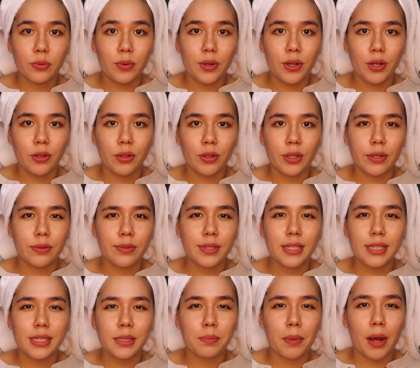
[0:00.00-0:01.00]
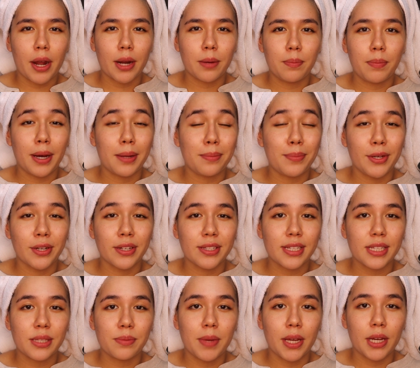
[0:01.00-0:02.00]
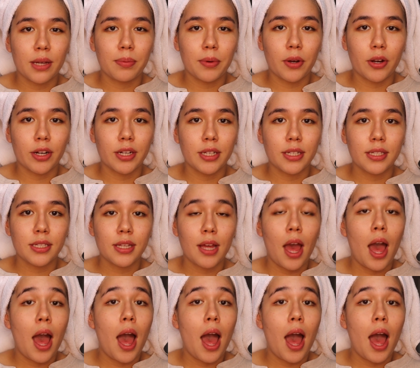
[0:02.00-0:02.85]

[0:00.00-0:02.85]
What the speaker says: Well, it was inspired by Beyonce's makeup artist.